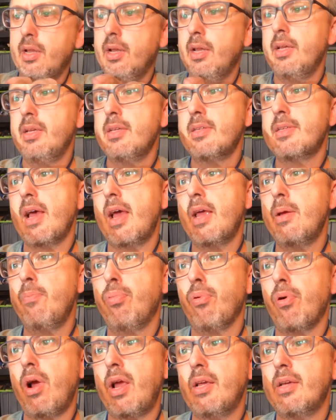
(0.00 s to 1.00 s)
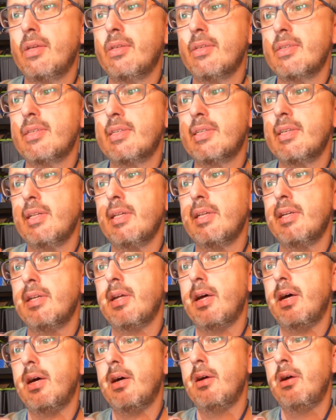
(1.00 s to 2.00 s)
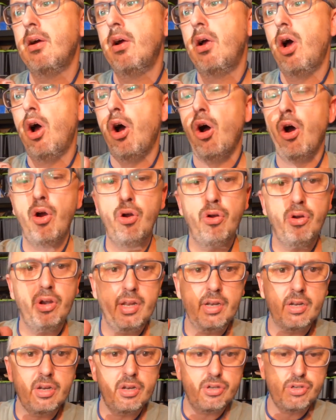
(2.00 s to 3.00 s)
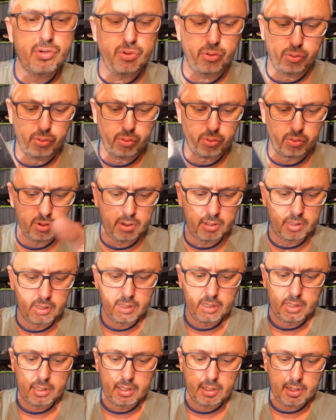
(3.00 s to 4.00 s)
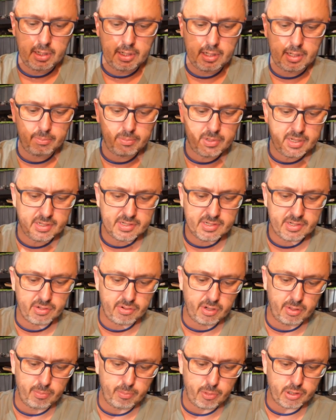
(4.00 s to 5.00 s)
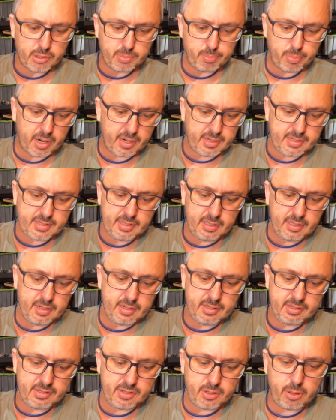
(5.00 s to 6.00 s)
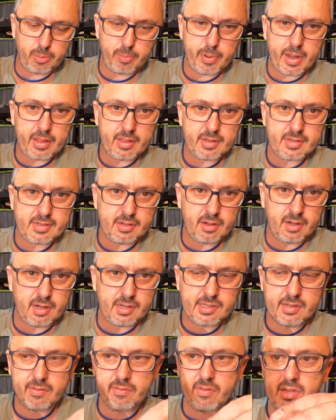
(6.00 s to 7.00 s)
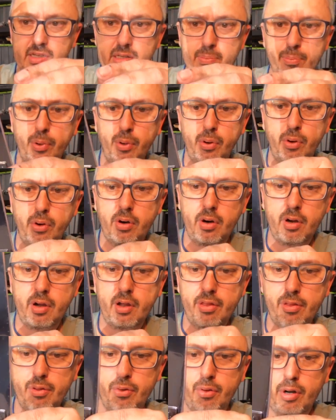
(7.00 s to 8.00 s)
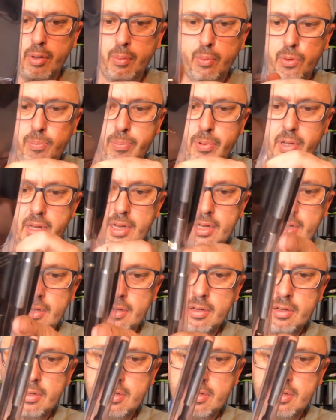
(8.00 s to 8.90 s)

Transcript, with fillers: It is a brake cylinder honing tool. Um, considering most brake cylinders are about the size of this bore, I thought it would be